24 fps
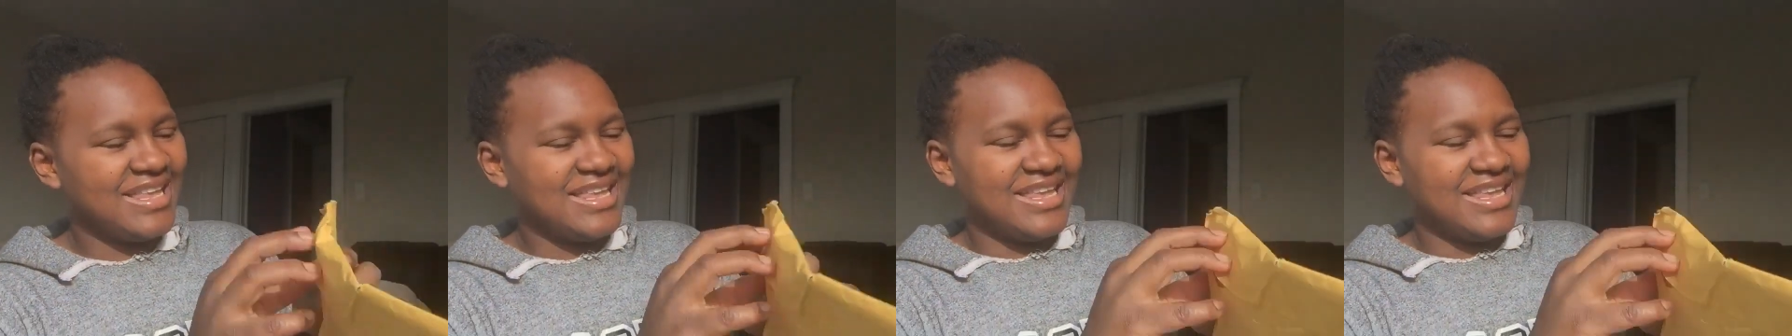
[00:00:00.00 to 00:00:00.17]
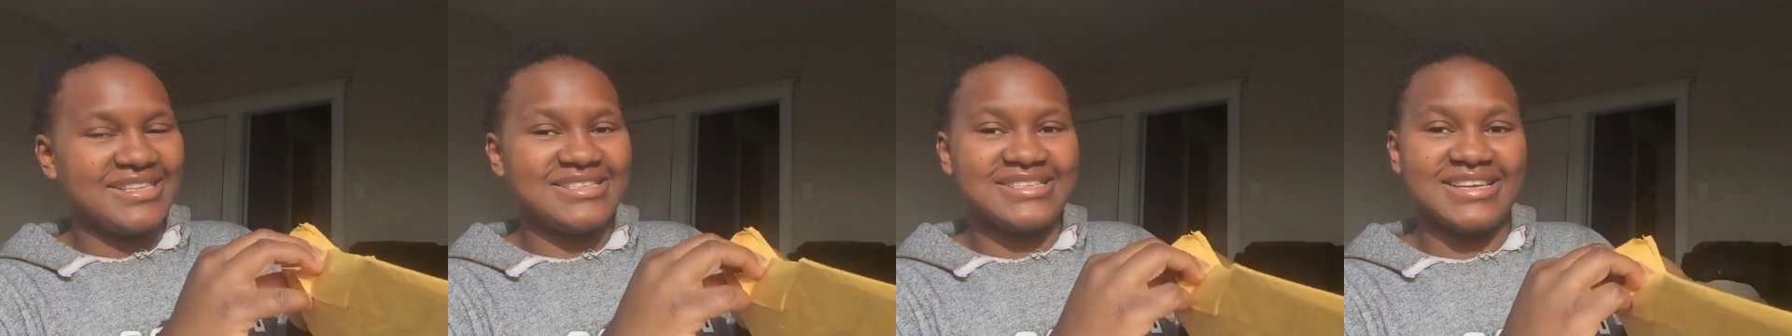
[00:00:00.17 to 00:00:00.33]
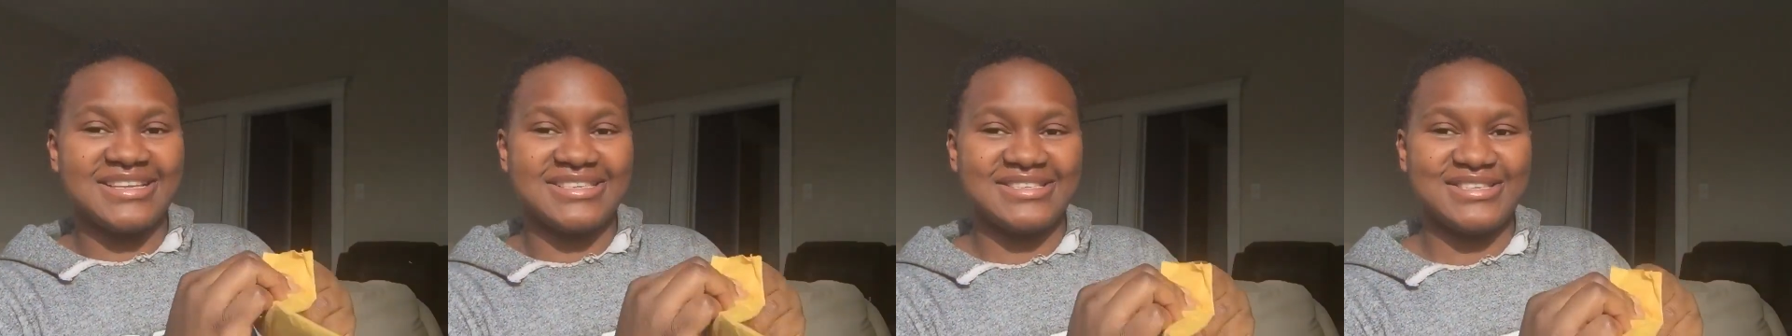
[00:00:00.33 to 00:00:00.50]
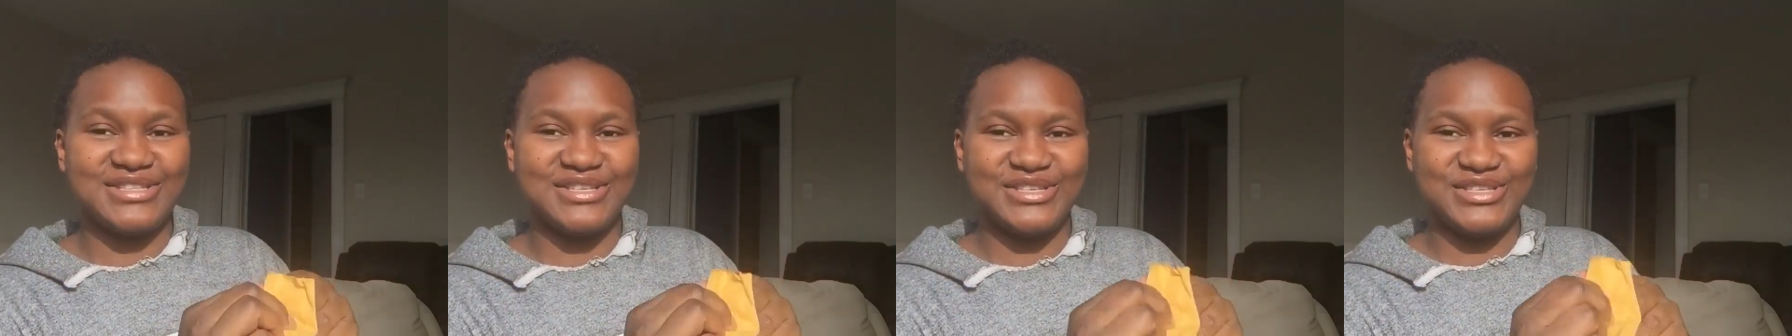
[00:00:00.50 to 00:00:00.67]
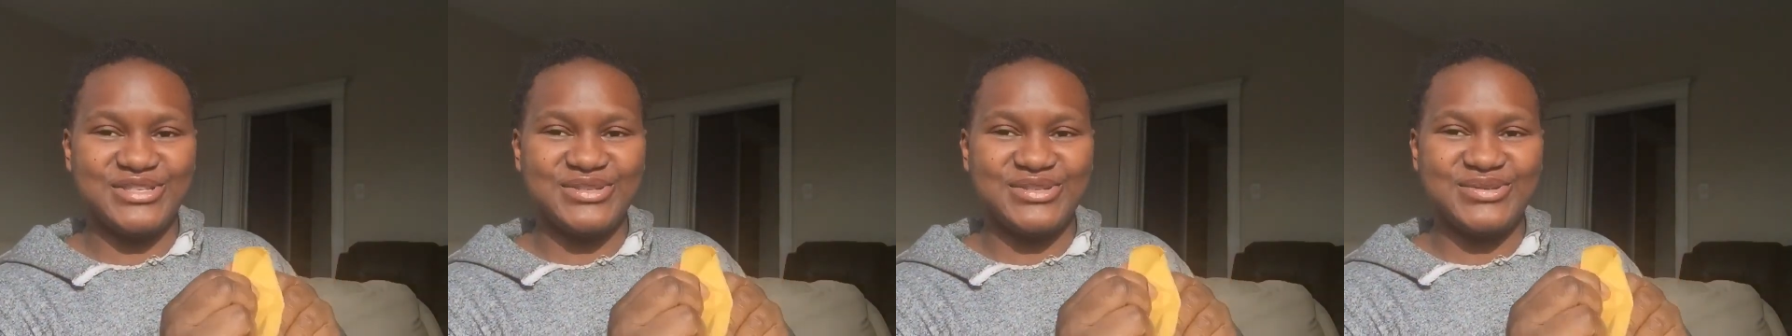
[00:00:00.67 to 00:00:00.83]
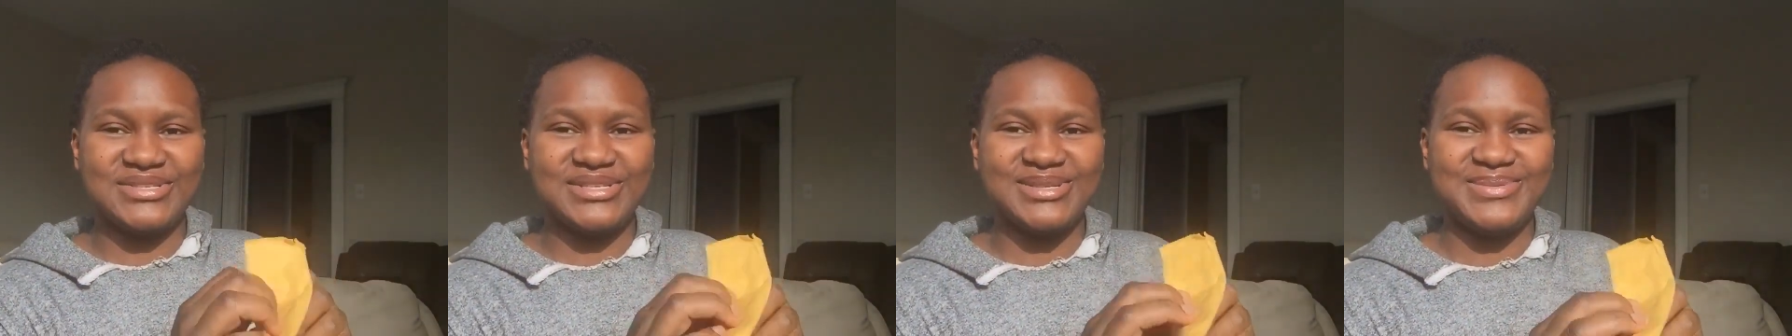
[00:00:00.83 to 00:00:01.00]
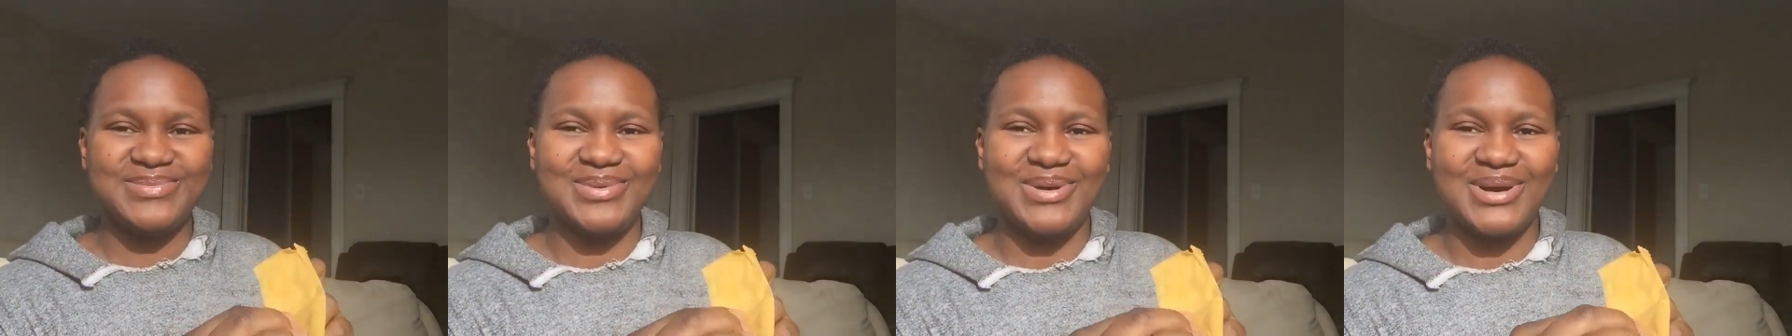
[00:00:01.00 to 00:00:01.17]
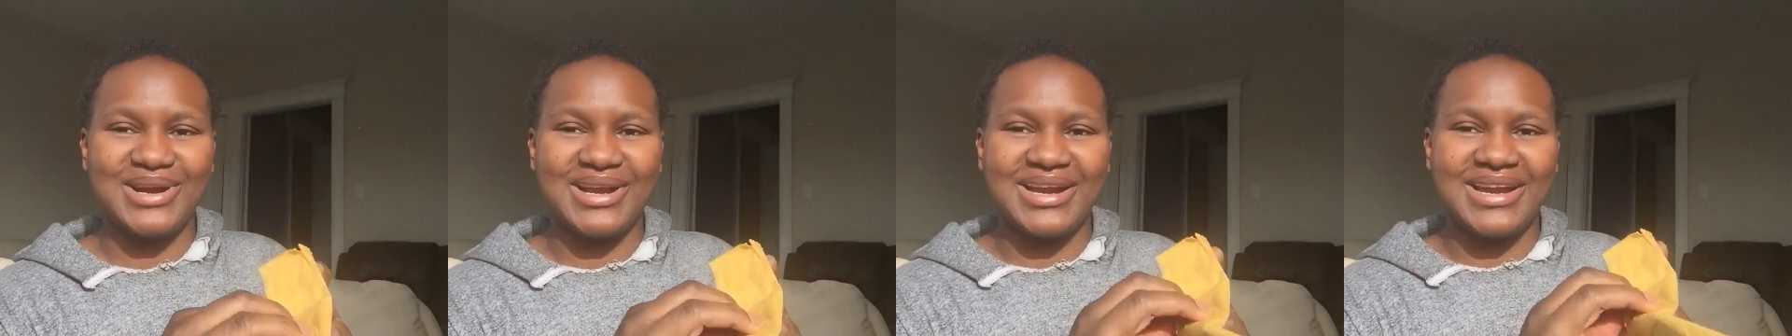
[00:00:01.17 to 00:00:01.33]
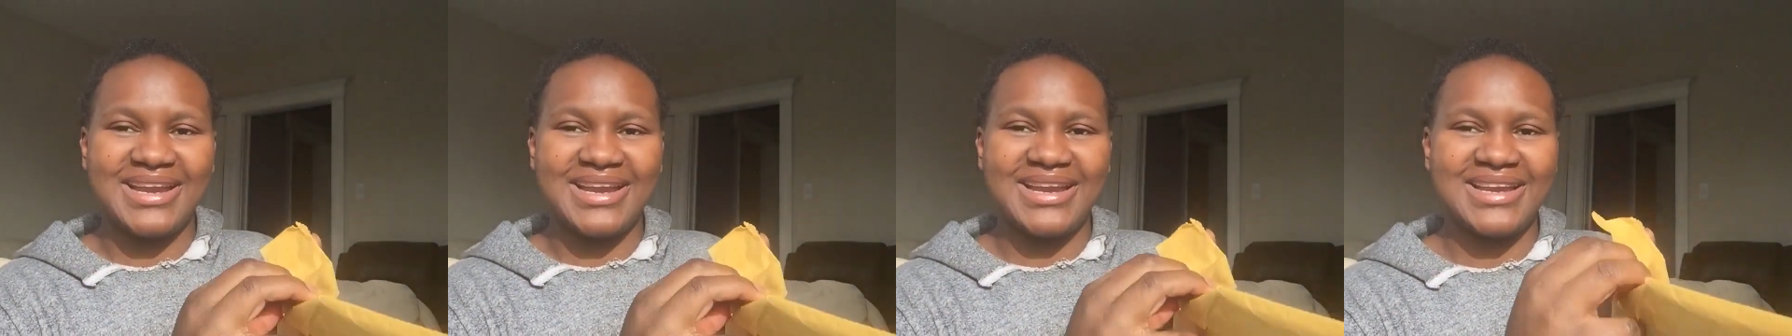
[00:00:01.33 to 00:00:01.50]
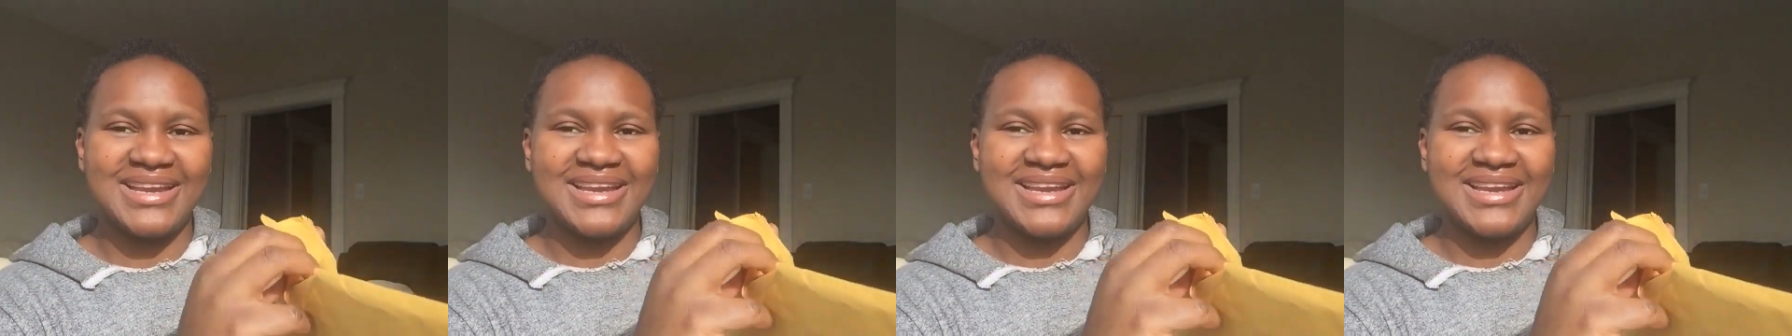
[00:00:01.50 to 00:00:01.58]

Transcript: let's get to the juicy part.